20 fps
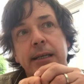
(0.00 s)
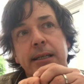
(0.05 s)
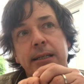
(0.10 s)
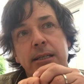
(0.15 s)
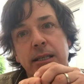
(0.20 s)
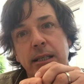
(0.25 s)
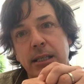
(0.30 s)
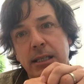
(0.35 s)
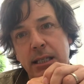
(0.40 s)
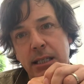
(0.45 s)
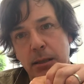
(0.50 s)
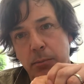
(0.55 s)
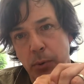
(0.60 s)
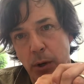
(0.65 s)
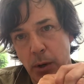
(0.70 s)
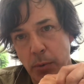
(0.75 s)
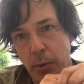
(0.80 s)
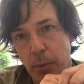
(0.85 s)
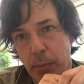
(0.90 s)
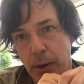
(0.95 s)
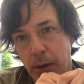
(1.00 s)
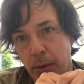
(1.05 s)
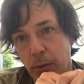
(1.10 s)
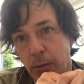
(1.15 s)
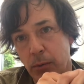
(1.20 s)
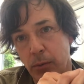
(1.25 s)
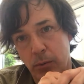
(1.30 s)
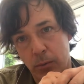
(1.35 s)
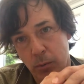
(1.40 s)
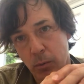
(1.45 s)
So this is a poem about
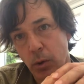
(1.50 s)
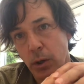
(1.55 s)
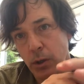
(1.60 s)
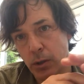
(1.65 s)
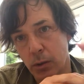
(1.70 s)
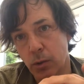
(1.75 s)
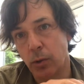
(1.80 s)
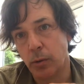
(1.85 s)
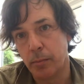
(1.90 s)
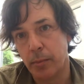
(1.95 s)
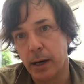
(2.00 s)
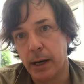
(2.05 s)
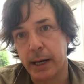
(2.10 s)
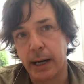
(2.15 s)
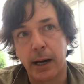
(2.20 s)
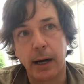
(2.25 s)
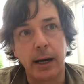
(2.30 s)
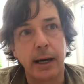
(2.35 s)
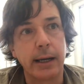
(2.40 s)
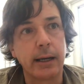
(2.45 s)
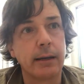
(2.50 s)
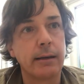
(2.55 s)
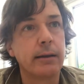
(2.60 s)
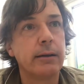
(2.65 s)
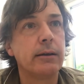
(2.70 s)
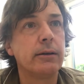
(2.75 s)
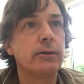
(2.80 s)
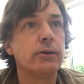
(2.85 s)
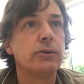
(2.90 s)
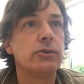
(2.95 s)
what caught my eye
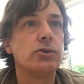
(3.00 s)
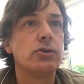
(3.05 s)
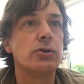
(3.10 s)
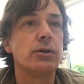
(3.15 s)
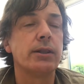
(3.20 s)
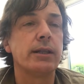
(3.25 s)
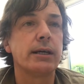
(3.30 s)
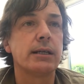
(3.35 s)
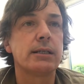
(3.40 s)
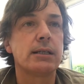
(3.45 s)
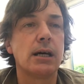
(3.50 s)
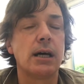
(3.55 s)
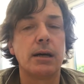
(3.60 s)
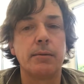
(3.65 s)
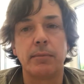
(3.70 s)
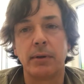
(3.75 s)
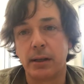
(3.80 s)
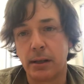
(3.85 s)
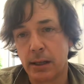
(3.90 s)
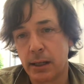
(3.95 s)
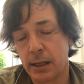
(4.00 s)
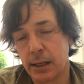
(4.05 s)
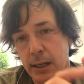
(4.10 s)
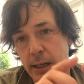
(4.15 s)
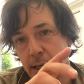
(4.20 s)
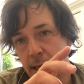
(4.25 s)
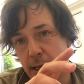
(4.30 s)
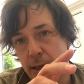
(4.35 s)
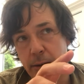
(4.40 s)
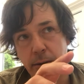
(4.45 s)
during that time.
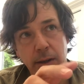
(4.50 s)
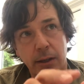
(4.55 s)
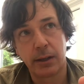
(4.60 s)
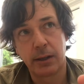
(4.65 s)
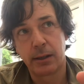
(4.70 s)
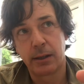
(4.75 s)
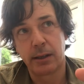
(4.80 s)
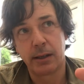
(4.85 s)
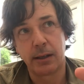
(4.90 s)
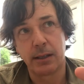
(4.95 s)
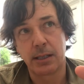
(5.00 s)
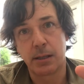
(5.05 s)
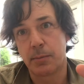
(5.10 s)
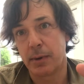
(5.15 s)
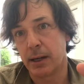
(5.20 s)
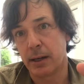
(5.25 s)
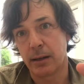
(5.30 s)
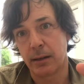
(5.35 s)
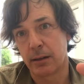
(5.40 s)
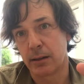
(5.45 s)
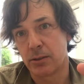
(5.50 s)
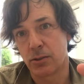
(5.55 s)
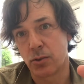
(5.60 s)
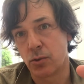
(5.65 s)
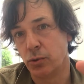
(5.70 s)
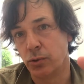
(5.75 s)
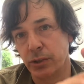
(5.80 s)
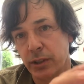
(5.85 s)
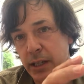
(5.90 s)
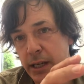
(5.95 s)
Now, it's
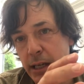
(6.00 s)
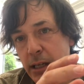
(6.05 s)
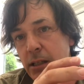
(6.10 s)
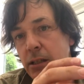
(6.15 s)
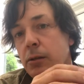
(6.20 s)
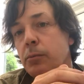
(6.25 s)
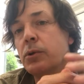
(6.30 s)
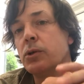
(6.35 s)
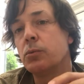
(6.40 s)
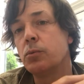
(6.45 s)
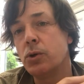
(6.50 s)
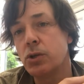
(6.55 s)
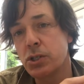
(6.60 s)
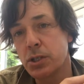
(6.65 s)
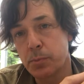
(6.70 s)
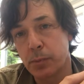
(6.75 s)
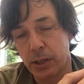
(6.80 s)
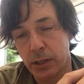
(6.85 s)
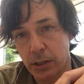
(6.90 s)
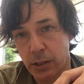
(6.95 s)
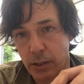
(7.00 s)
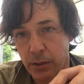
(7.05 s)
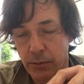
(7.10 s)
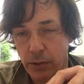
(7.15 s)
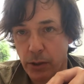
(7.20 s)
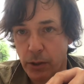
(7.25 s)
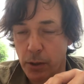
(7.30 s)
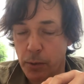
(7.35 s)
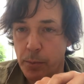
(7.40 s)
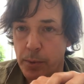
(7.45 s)
called Ichneumon Wasp. I don't know if
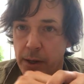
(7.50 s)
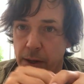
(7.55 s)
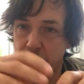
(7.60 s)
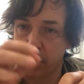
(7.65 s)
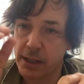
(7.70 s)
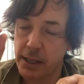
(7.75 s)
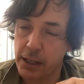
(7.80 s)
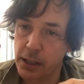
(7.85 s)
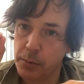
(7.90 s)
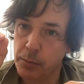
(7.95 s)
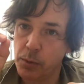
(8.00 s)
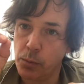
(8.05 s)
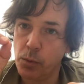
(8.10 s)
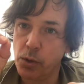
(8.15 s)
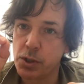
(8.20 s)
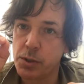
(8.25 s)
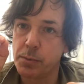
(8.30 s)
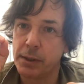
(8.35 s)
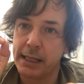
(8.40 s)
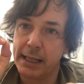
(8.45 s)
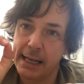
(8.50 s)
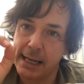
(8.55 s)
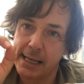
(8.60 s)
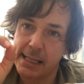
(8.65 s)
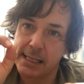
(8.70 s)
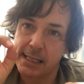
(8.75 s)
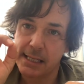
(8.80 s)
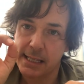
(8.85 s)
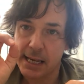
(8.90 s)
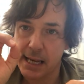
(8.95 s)
you know about the Ichneumon Wasp, but it
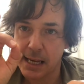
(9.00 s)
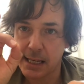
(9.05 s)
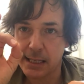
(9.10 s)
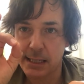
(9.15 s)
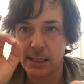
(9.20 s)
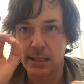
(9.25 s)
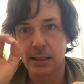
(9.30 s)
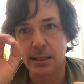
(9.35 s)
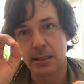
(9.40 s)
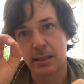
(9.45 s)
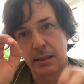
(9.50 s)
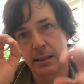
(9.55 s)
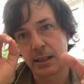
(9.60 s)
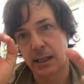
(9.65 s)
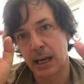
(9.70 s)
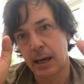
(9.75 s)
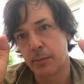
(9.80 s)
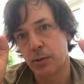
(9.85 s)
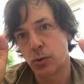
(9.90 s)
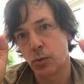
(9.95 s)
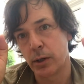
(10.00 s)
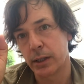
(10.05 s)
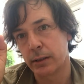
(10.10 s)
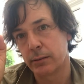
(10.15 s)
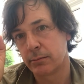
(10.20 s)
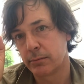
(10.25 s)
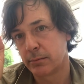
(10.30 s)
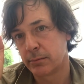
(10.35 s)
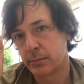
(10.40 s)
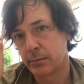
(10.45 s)
lays its eggs inside the cabbage white
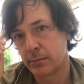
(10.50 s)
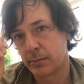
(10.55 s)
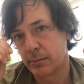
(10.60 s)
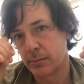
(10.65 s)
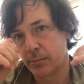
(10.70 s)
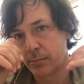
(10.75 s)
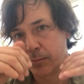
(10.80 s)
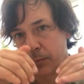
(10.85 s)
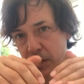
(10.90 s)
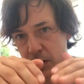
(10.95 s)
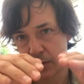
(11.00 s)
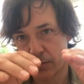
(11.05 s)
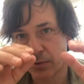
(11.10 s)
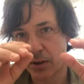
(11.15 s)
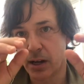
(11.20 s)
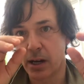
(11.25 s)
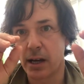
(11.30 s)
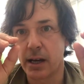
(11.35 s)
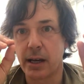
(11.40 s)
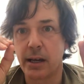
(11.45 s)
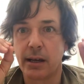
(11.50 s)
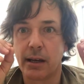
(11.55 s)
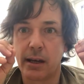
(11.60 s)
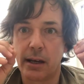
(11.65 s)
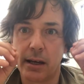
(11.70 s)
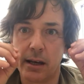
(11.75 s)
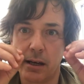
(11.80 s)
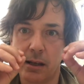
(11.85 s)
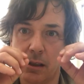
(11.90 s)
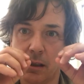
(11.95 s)
butterfly,
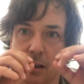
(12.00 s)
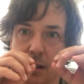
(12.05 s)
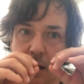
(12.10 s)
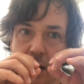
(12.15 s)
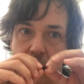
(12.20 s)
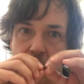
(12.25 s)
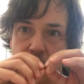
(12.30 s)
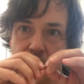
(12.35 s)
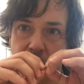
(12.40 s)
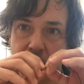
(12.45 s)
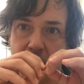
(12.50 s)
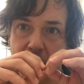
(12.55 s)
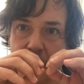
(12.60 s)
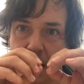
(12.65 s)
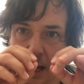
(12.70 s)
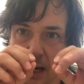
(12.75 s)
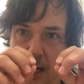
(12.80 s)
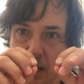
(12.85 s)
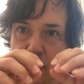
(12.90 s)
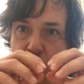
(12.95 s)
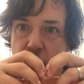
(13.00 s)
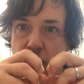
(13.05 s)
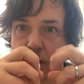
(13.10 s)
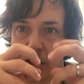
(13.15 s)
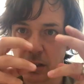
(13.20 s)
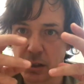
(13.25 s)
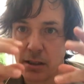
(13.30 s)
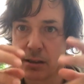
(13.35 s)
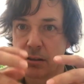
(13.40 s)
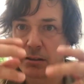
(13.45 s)
and the larvae hatch
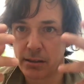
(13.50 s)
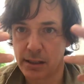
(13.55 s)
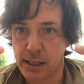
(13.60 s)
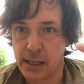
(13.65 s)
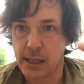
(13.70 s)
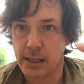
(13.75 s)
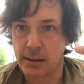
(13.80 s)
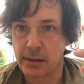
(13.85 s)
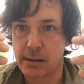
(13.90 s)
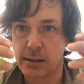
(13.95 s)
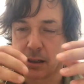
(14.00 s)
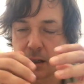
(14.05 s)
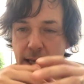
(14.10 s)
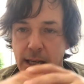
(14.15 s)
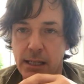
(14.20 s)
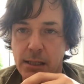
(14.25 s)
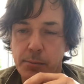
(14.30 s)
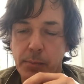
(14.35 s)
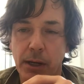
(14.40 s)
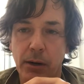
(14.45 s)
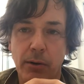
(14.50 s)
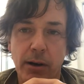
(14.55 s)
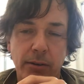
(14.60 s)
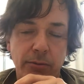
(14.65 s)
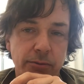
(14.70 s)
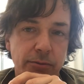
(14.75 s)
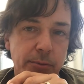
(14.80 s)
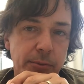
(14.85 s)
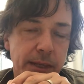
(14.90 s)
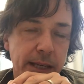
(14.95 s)
and eat the caterpillar
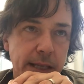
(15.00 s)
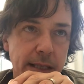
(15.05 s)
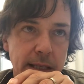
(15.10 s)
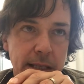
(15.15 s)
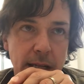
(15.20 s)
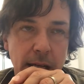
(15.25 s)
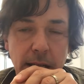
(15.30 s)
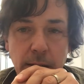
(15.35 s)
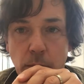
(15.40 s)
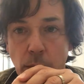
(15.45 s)
out from the inside